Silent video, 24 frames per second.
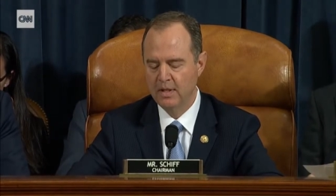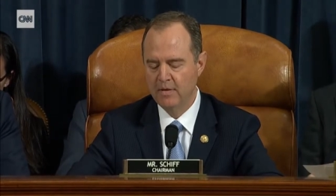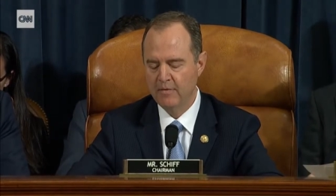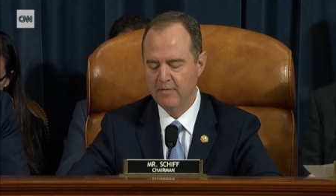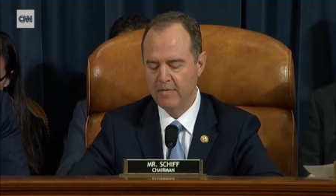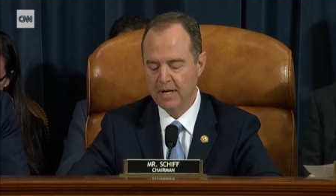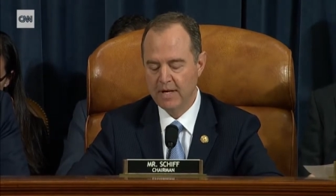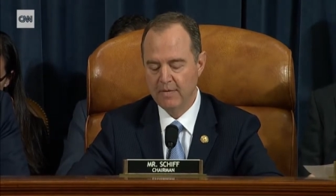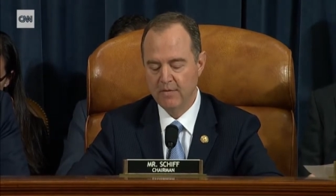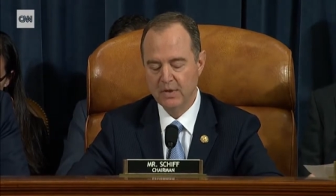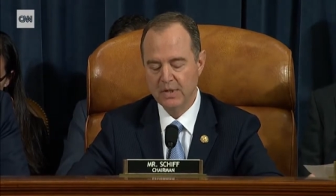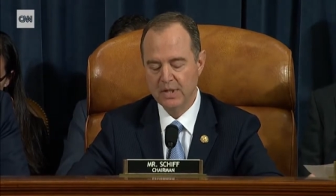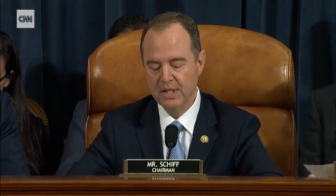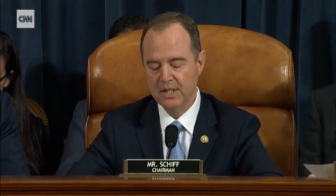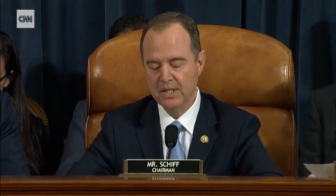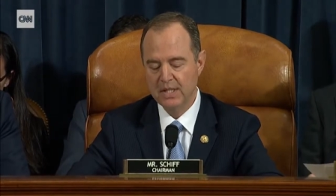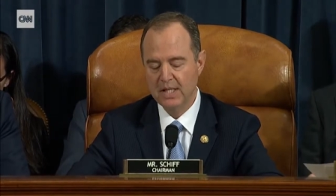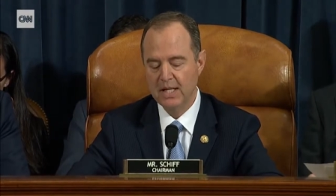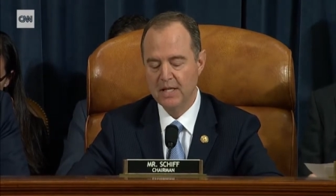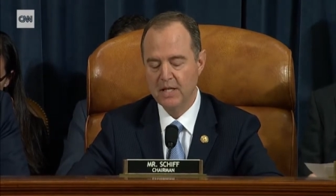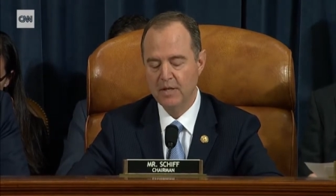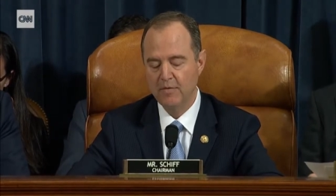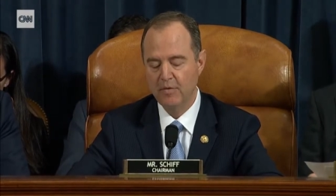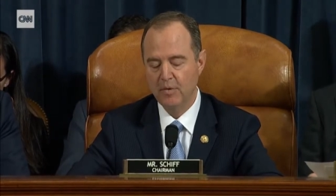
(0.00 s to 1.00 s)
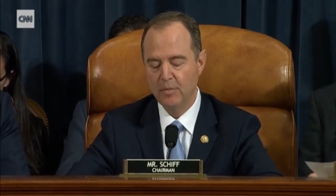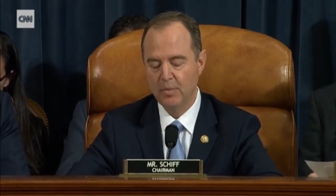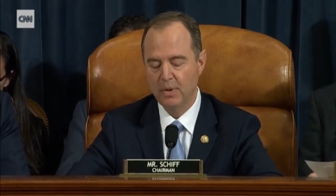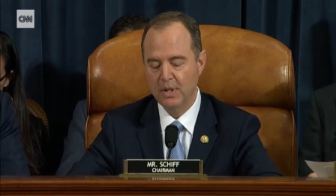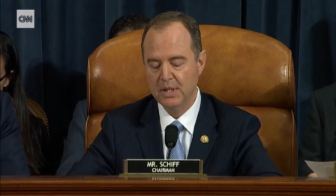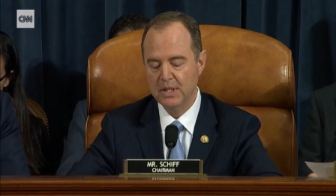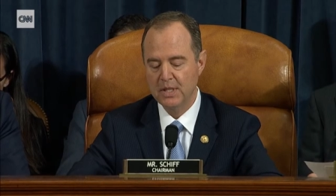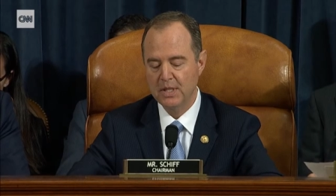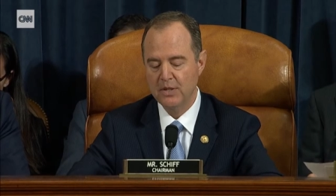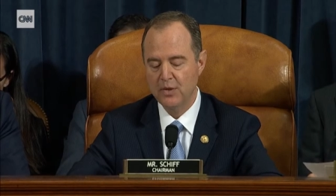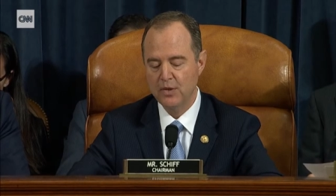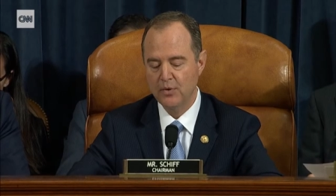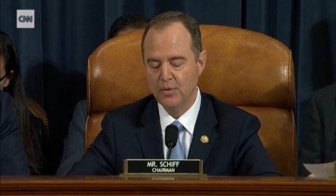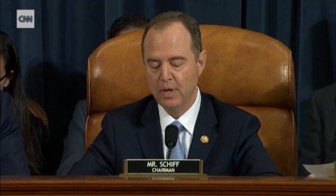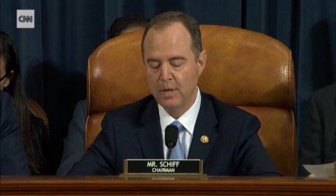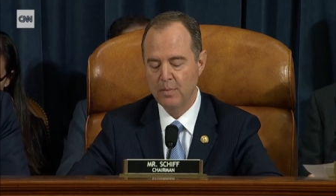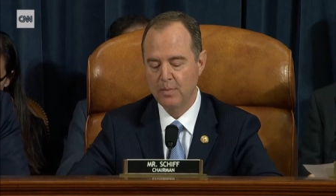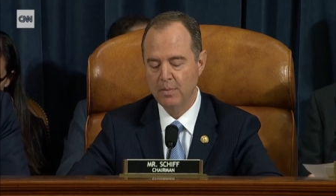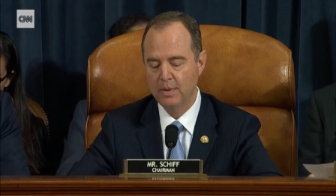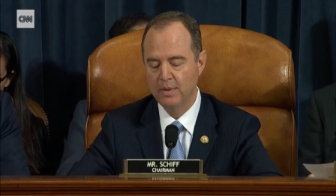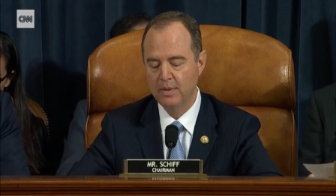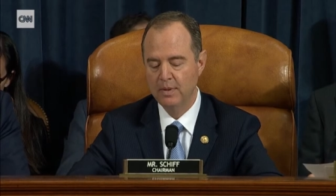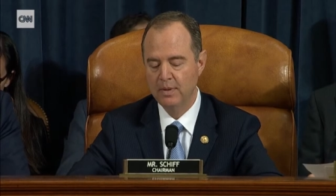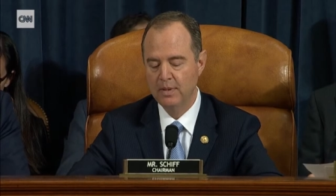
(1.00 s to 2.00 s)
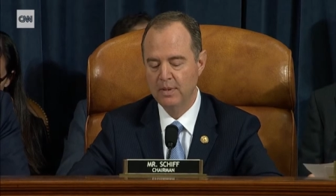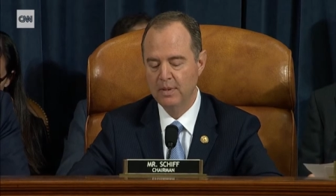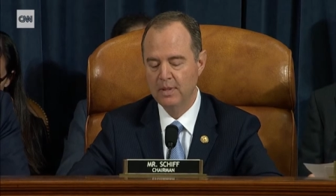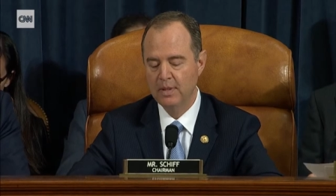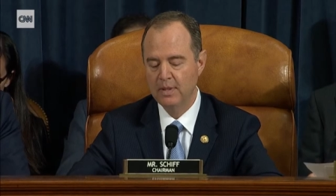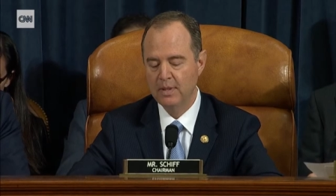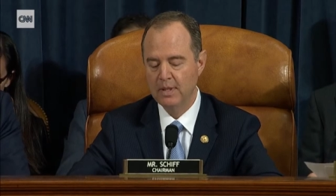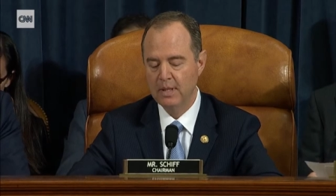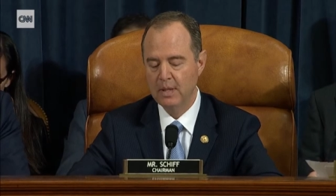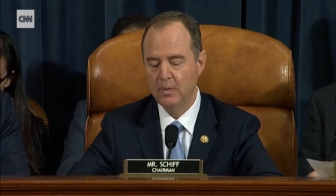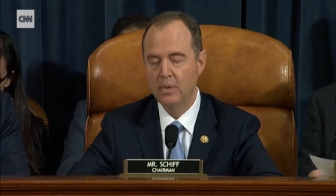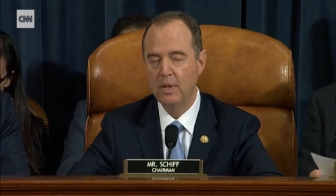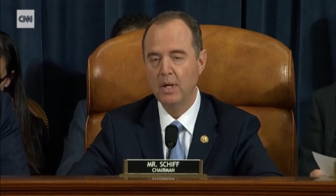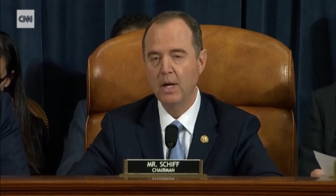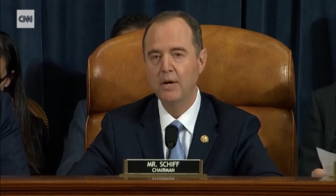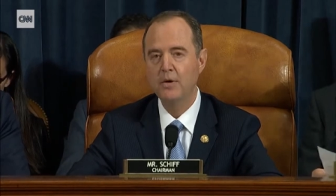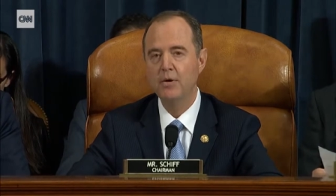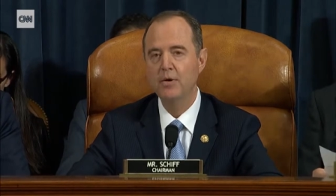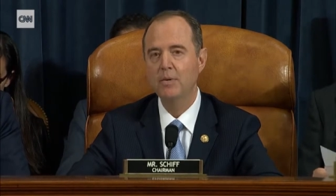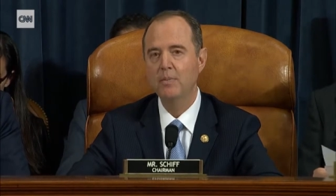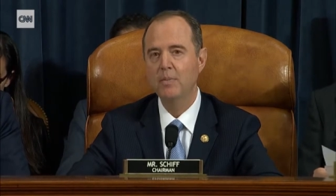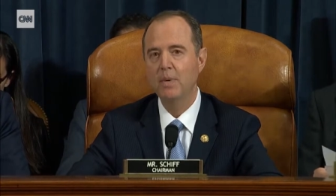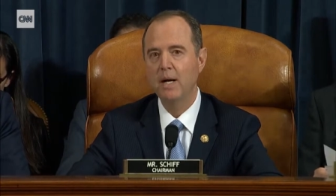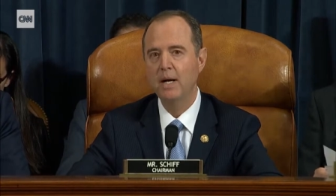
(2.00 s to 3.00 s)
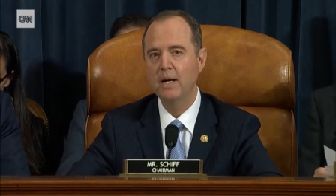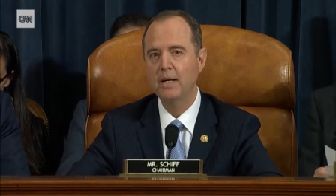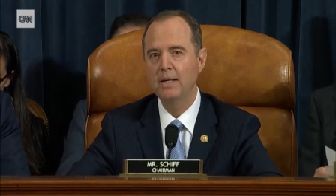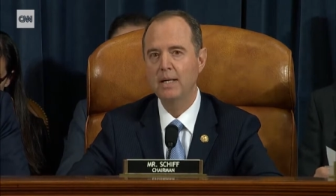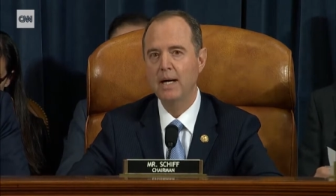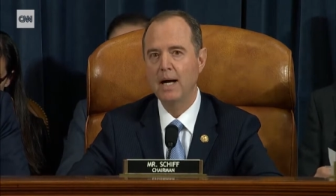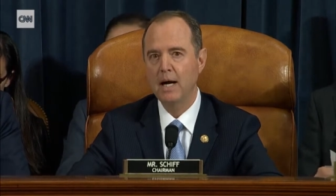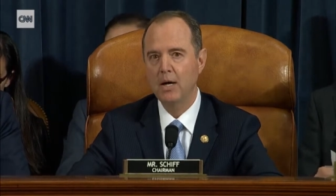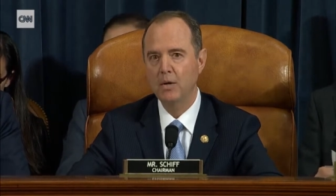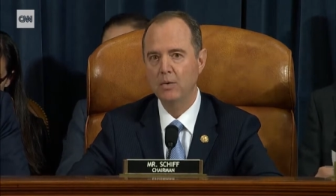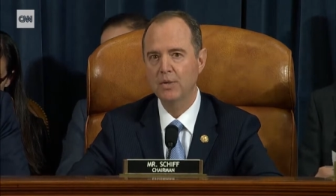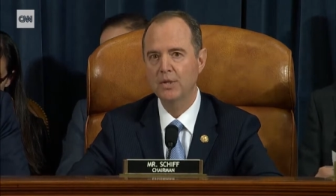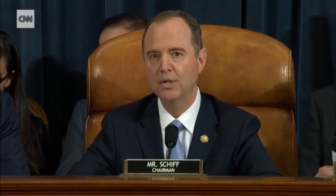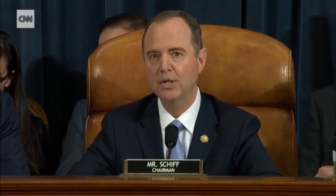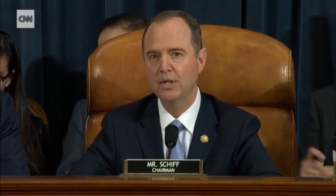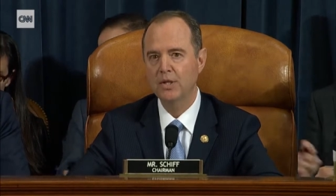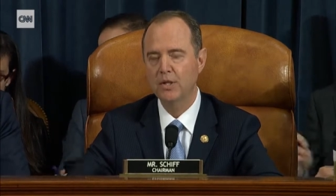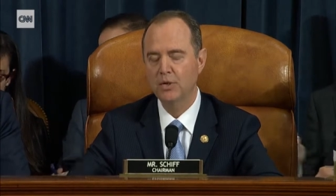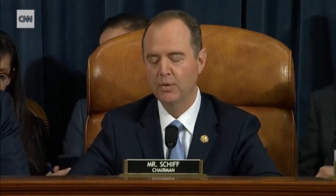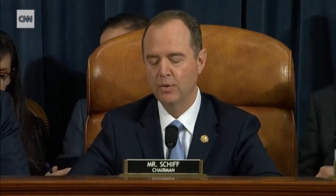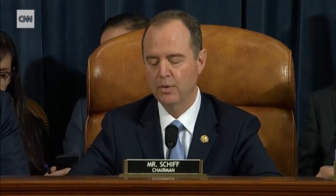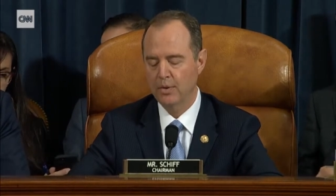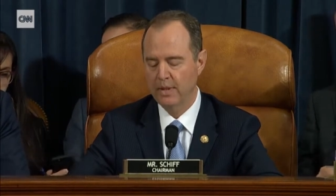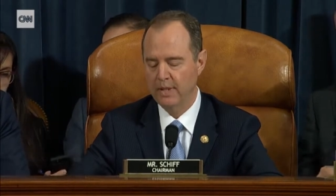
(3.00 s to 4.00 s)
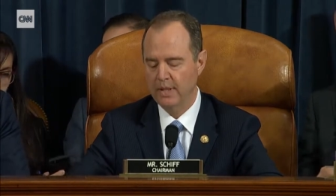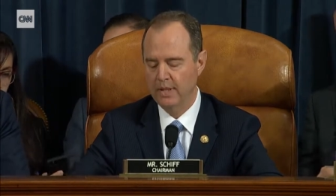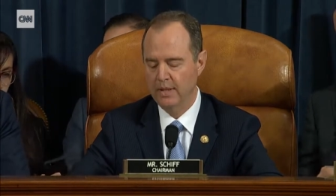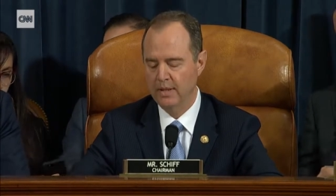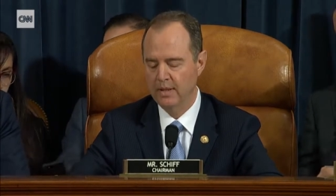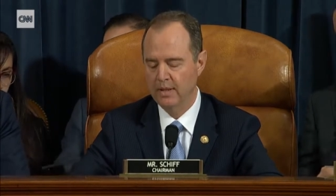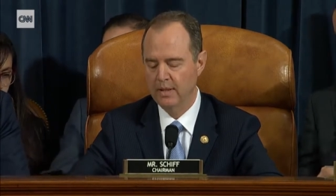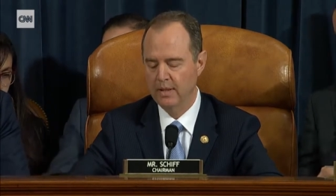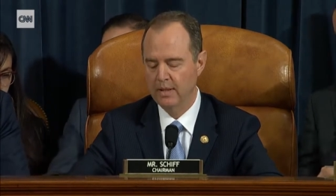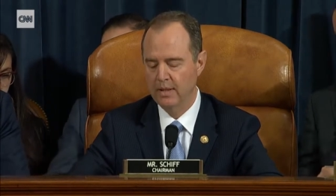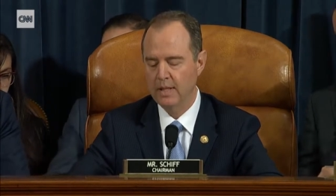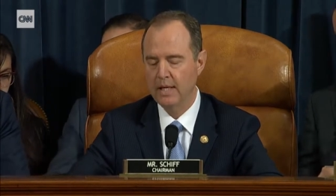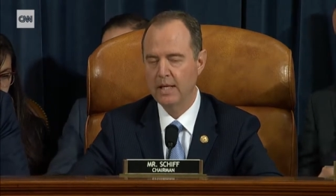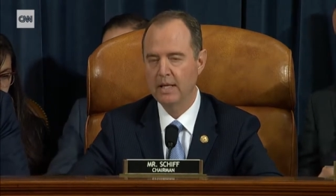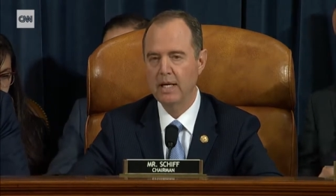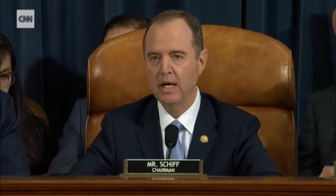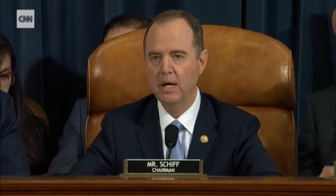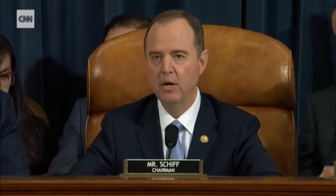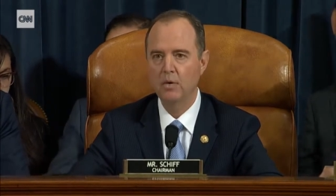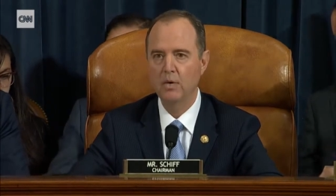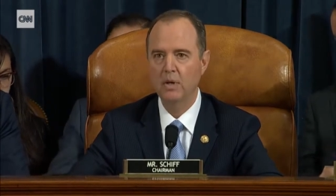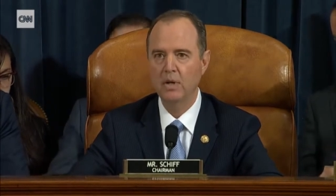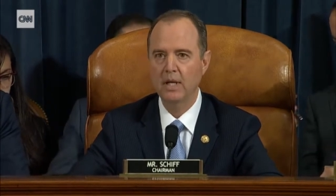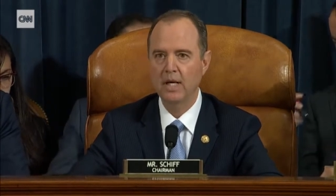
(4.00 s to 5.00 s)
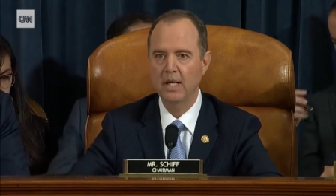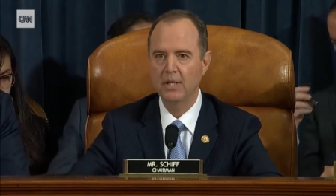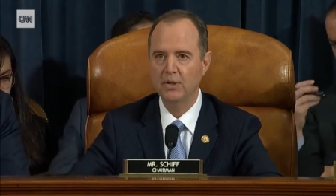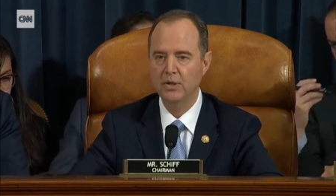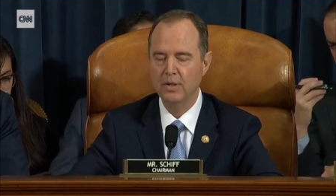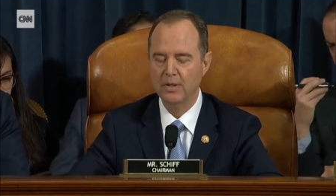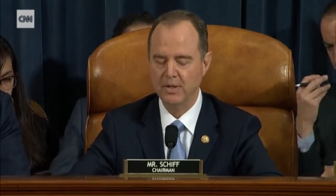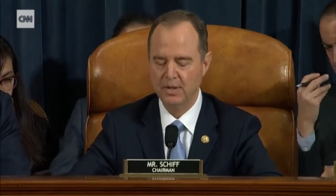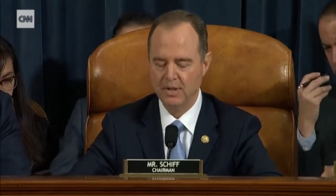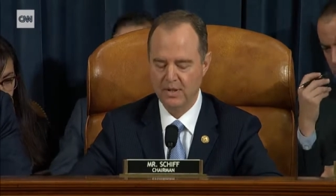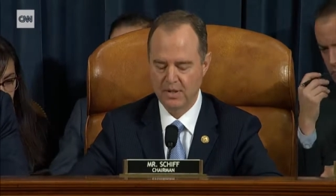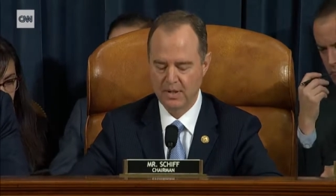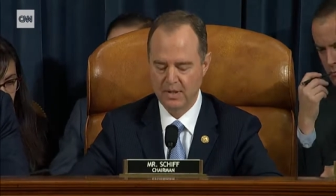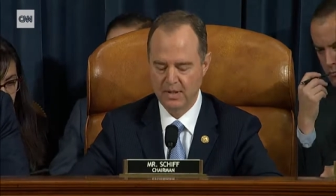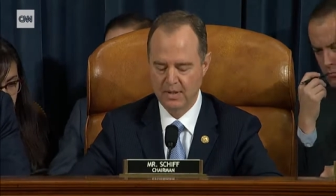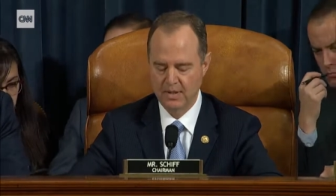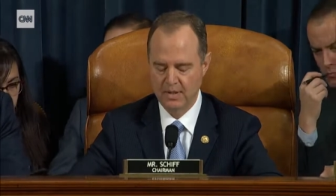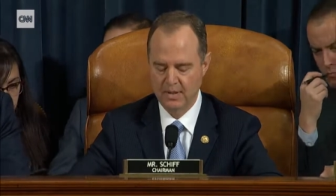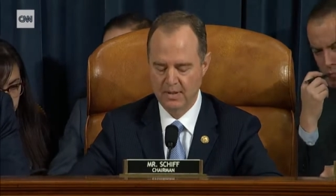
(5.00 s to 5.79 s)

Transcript: favors intended for President Trump that would undermine our security and our elections.